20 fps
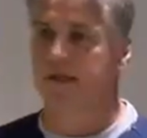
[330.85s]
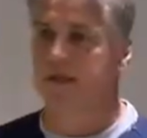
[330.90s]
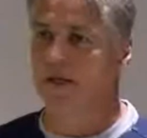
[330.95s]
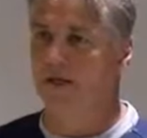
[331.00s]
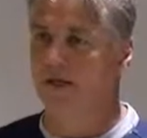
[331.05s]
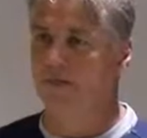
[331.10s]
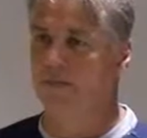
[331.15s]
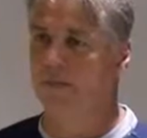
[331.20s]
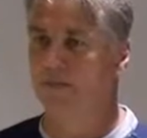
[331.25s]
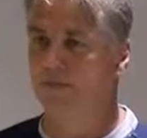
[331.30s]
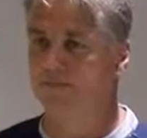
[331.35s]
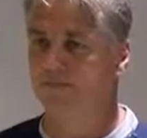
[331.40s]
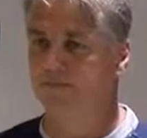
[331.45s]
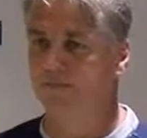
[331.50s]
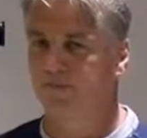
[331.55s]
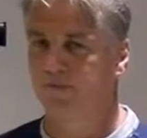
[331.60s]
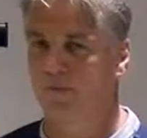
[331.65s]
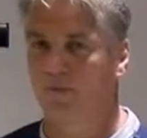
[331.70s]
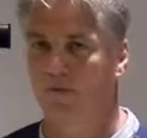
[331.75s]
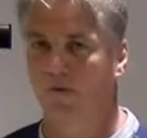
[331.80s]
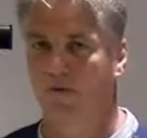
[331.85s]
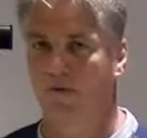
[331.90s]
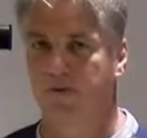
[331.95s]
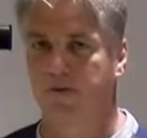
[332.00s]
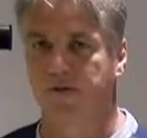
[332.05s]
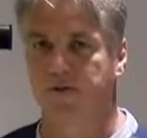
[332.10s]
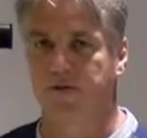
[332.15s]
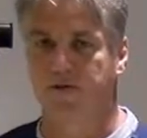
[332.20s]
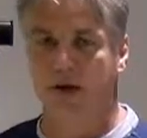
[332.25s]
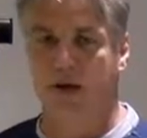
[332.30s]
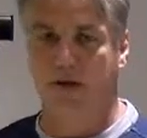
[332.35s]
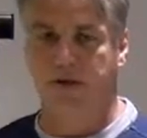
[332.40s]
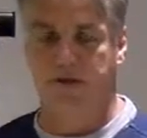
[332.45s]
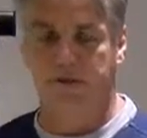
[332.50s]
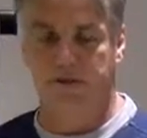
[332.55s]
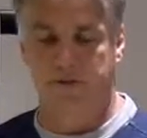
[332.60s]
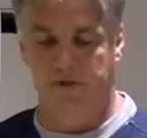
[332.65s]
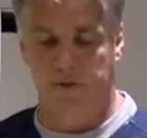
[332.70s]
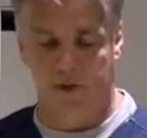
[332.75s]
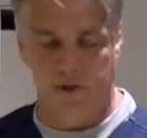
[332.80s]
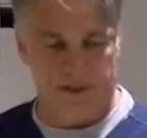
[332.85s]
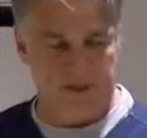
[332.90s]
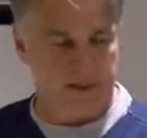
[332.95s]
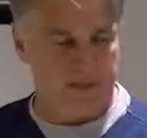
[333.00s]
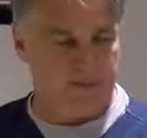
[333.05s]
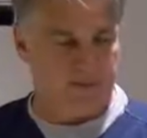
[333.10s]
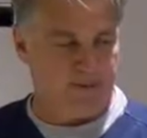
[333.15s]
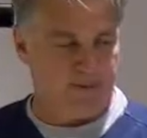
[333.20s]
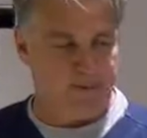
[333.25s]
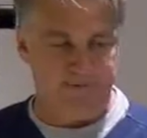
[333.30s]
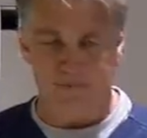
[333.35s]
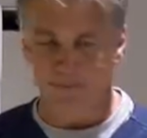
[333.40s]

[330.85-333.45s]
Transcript: this, where there's 2 doctors and a table.